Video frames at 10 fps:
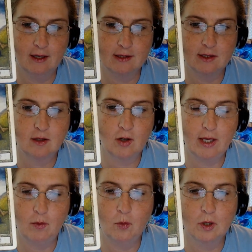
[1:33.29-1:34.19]

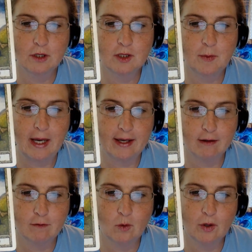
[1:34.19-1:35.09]
snarky words back
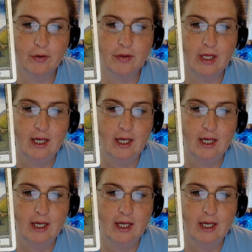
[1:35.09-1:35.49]
and forth,